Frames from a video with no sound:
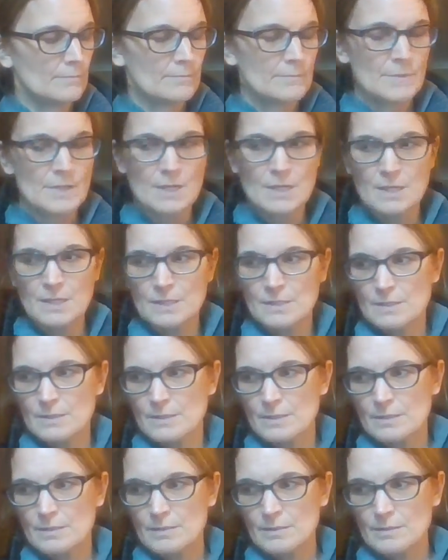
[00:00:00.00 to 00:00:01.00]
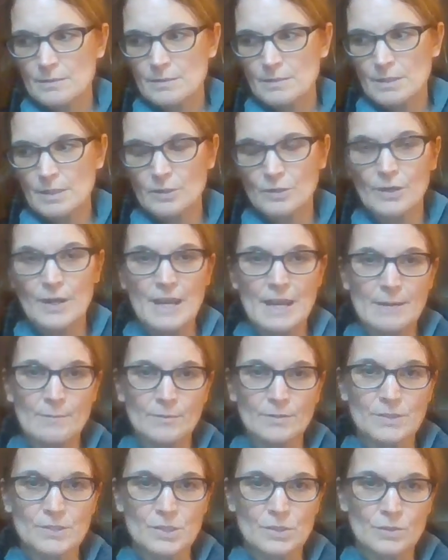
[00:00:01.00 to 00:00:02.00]
means you're
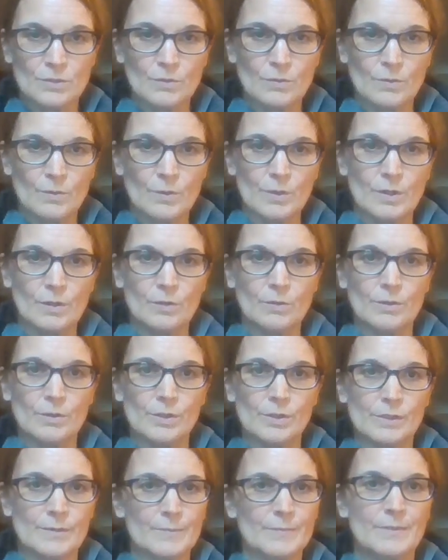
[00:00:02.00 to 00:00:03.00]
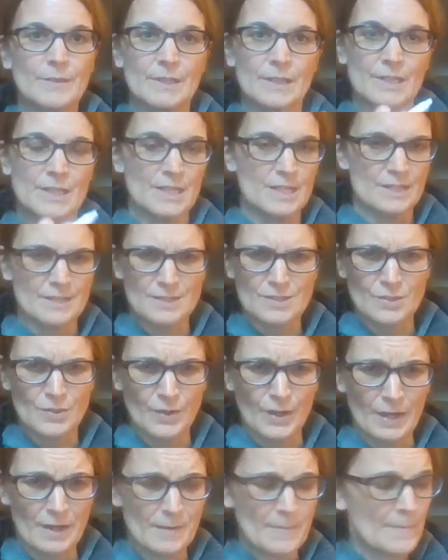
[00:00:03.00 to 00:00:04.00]
able to, or it is,
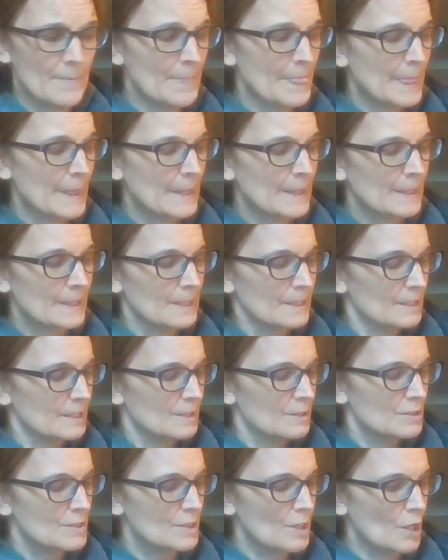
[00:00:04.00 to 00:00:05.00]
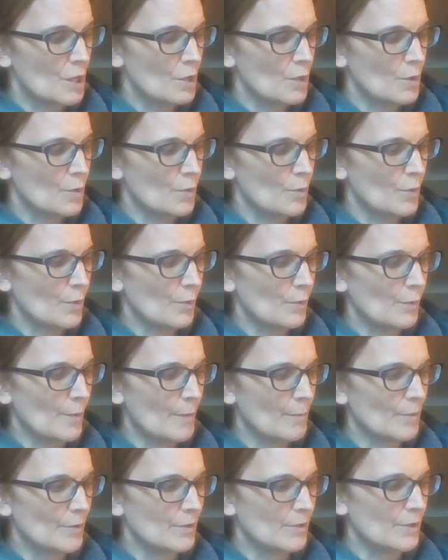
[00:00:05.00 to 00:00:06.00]
okay? So
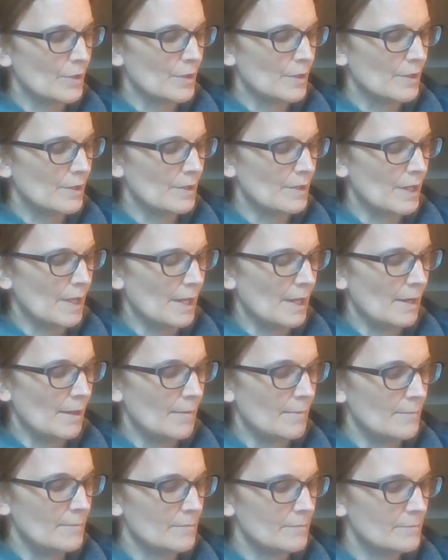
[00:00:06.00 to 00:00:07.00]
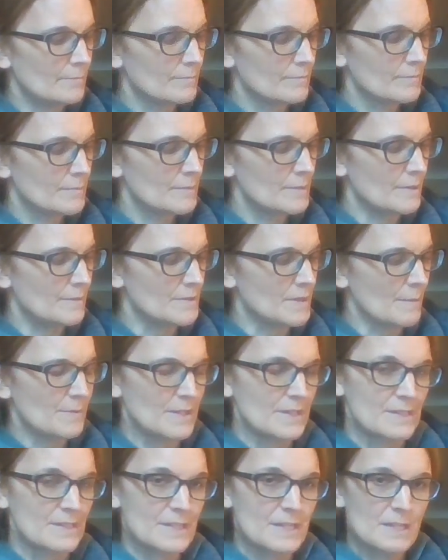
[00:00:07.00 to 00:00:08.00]
remember, if
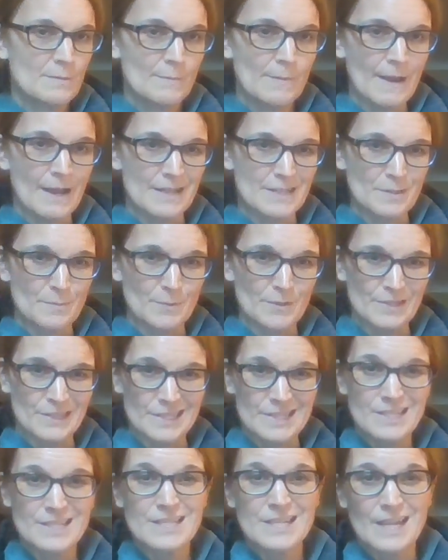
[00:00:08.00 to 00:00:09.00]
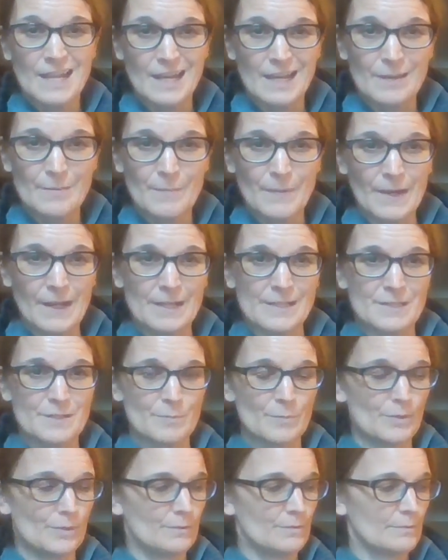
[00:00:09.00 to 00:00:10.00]
something's impossible, it's not
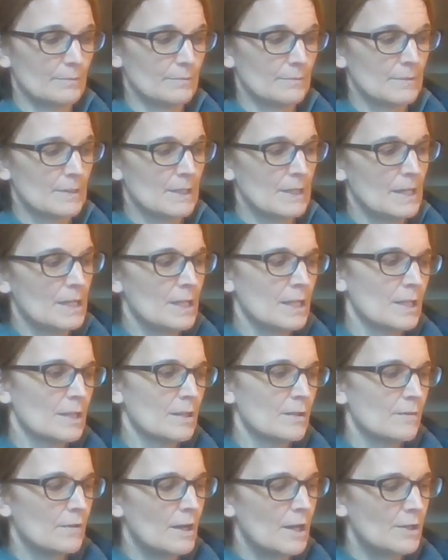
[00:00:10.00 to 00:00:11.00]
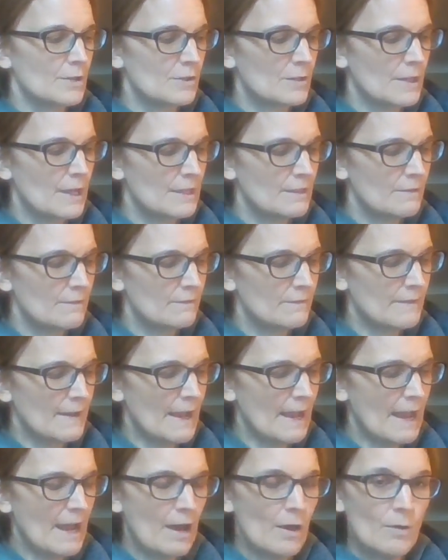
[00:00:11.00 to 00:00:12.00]
possible. Underline the
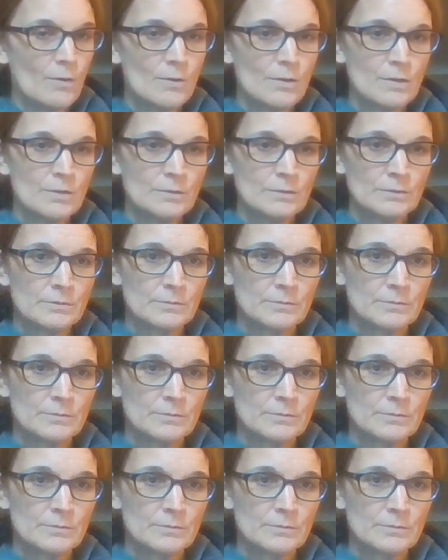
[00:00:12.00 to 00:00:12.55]
vowel.